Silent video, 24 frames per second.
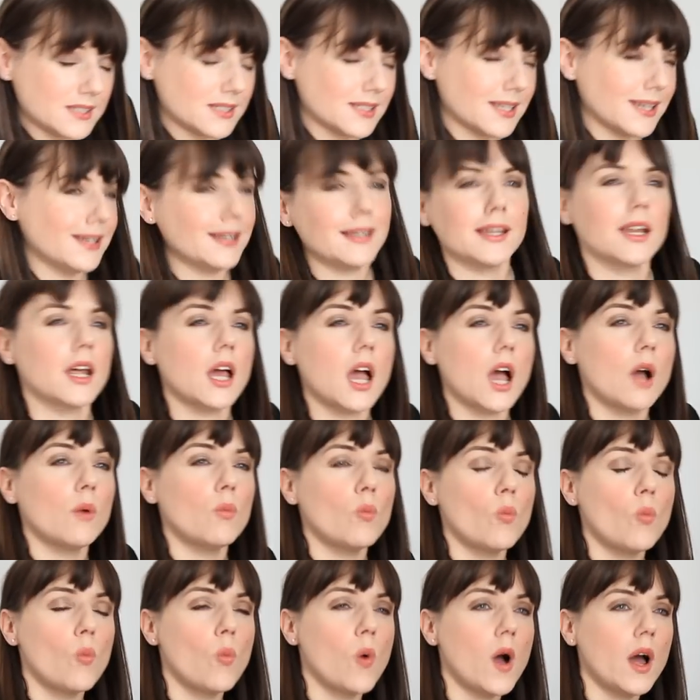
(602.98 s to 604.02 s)
skin
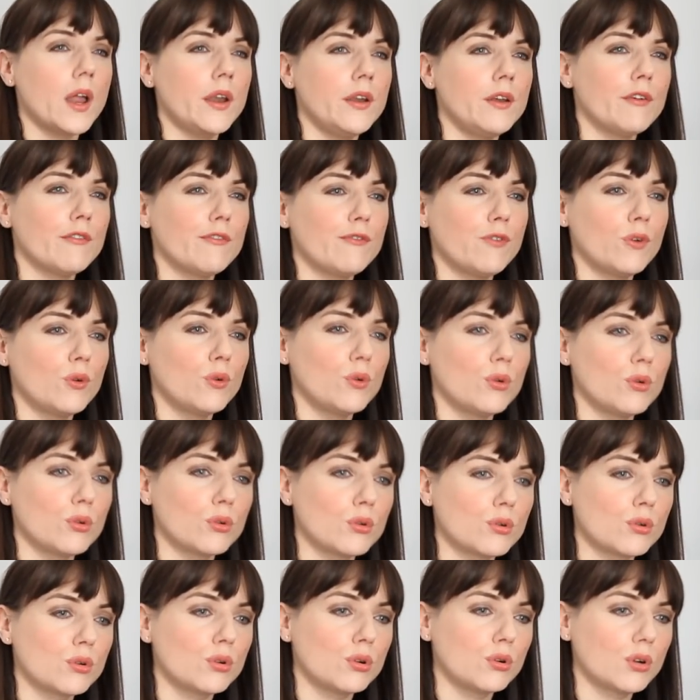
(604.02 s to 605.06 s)
and one for
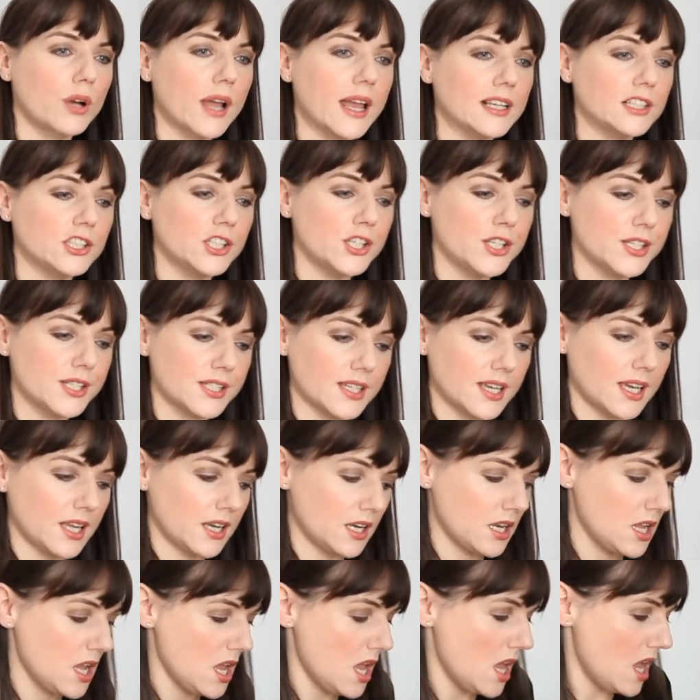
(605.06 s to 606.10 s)
Caucasian
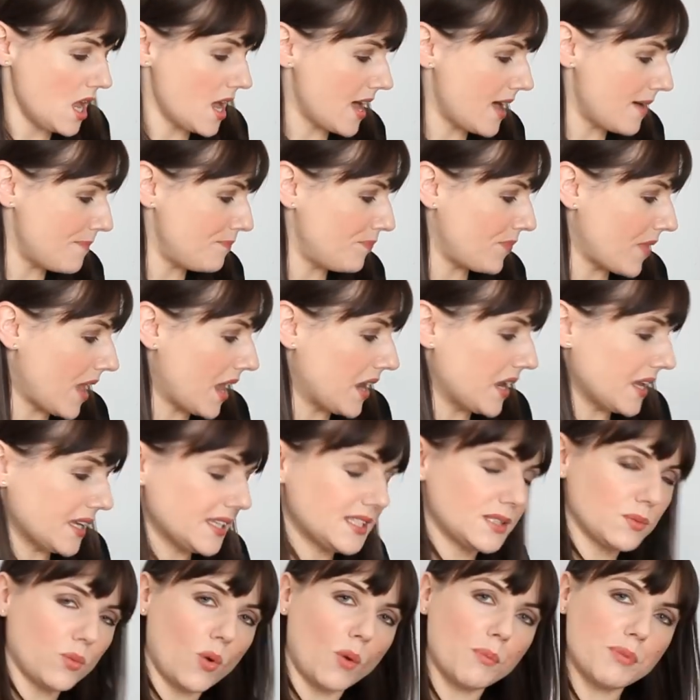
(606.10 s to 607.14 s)
skin, and I
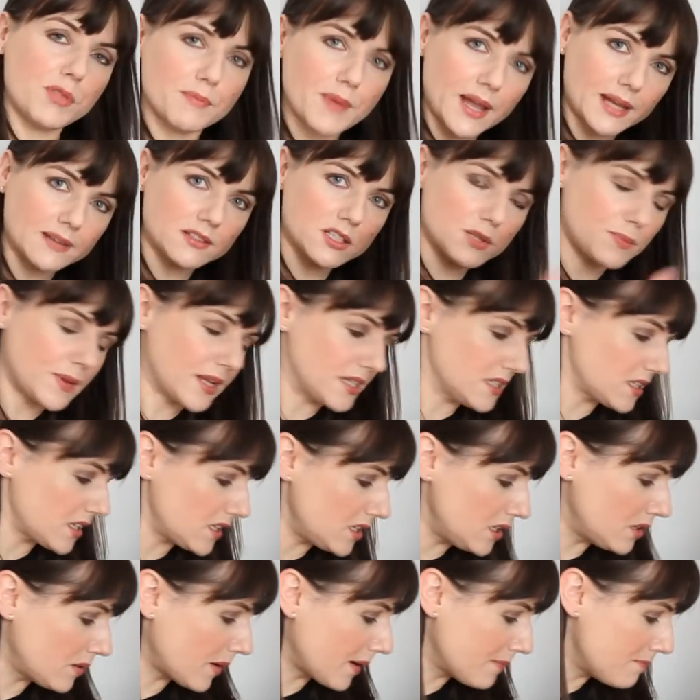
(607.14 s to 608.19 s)
swap them out depending
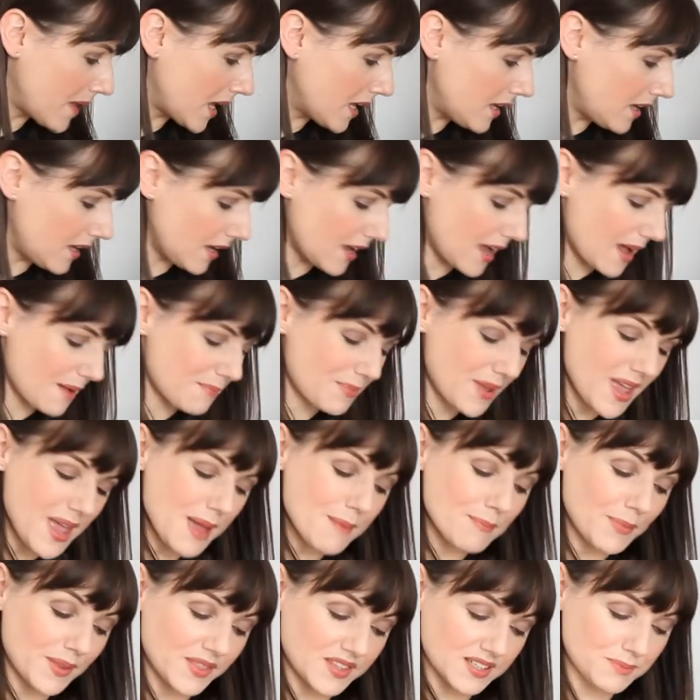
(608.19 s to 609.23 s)
who I'm making up,
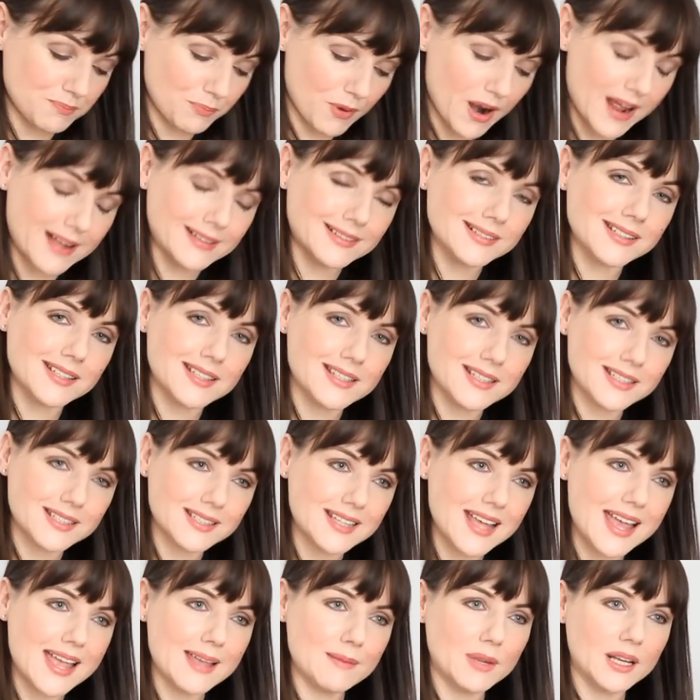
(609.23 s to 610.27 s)
but the brands are the
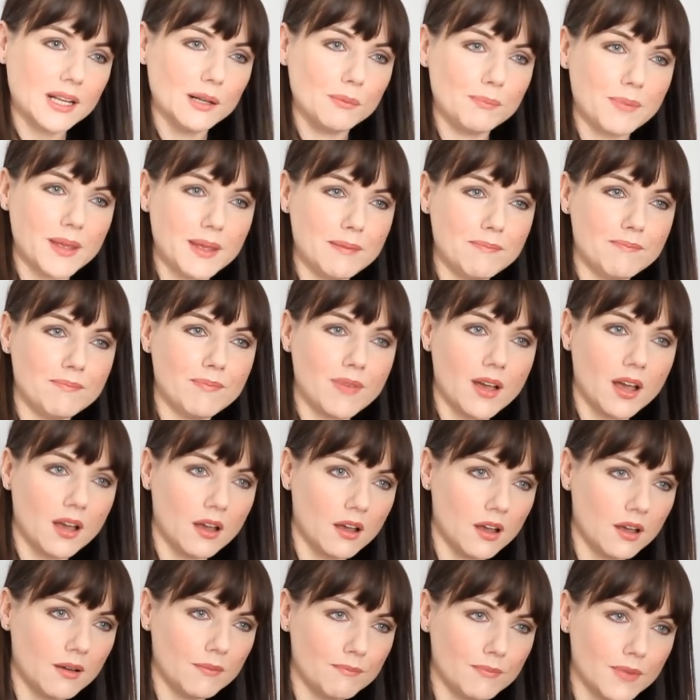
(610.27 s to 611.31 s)
same. It'll be
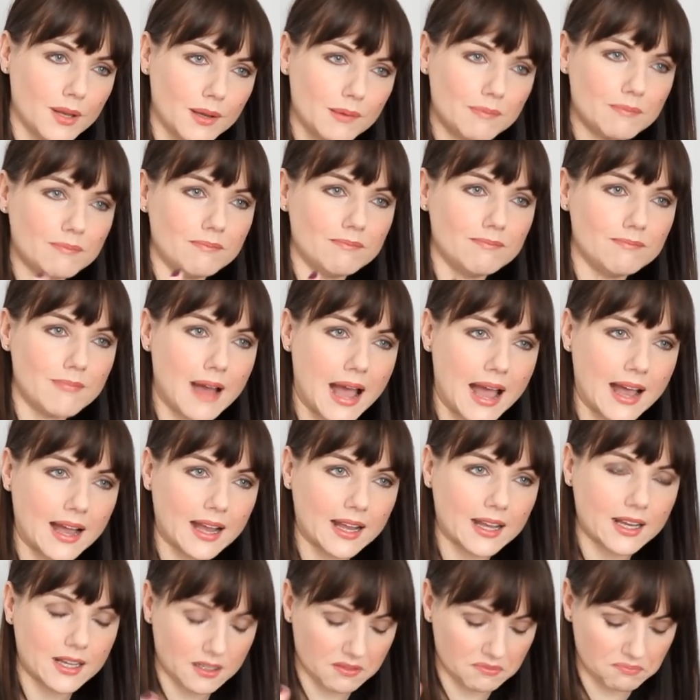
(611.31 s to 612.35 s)

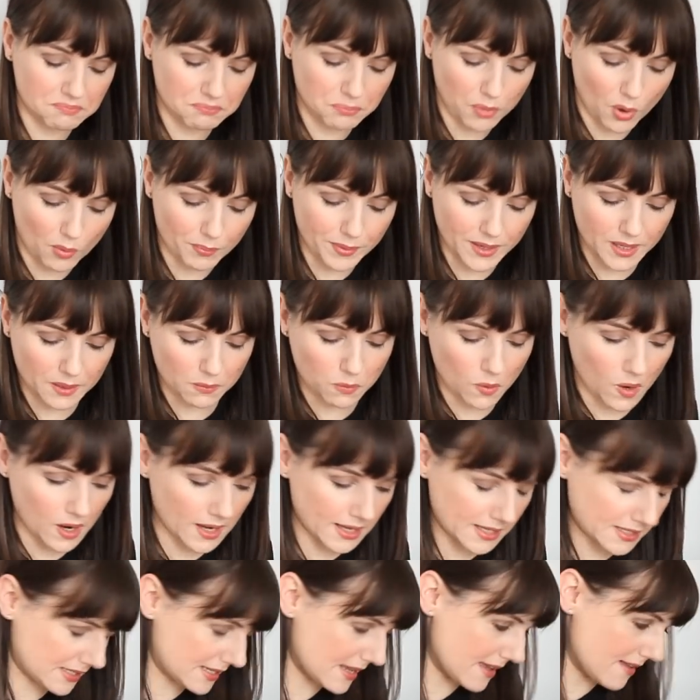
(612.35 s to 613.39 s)
MAC, Bobbi,
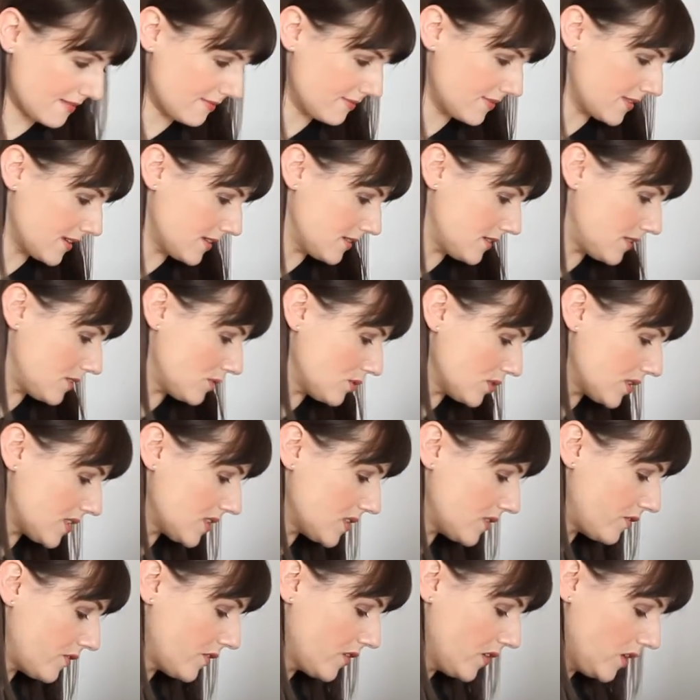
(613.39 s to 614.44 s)
YSL, those sorts
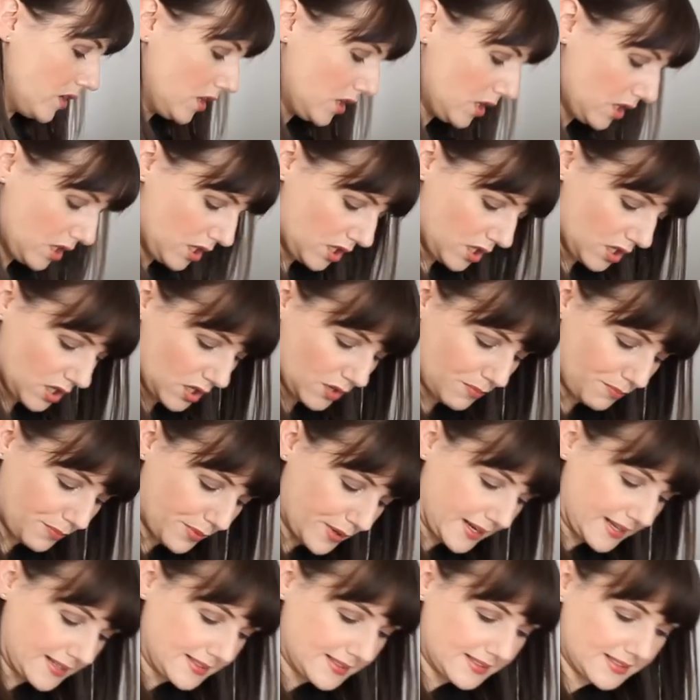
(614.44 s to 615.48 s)
of
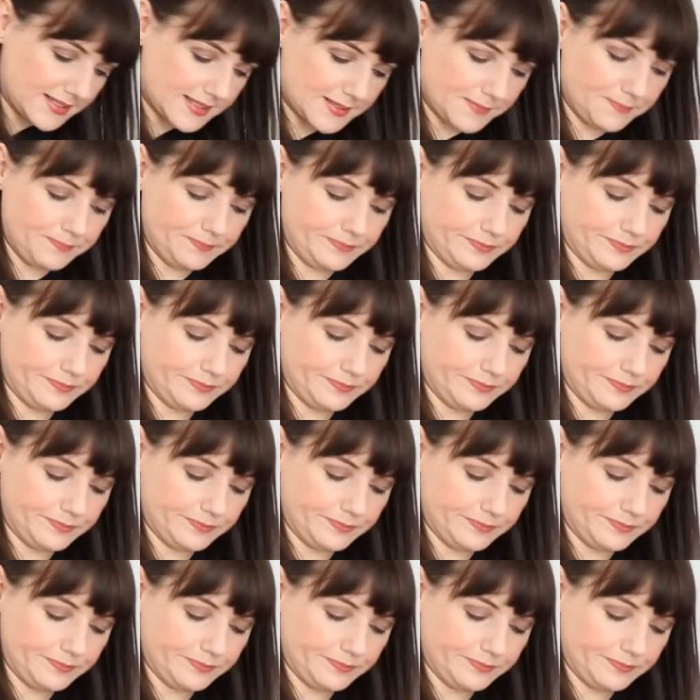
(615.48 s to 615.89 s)
brands.